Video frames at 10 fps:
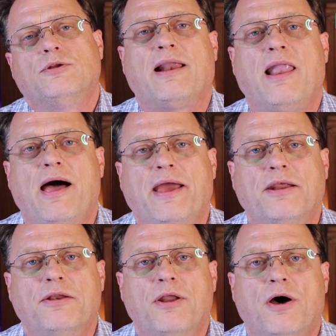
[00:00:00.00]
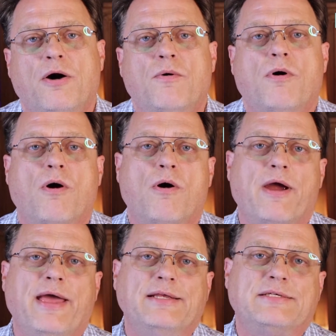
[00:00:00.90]
A client know,
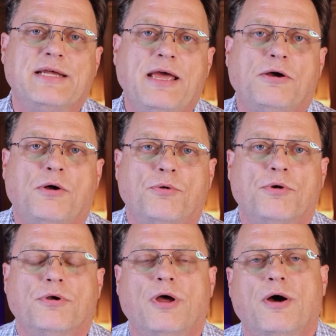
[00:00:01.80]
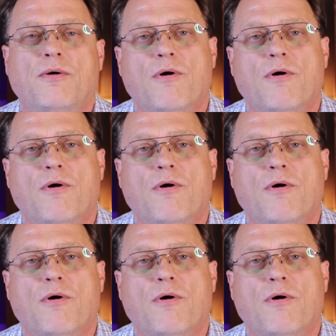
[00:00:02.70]
or a stakeholder know,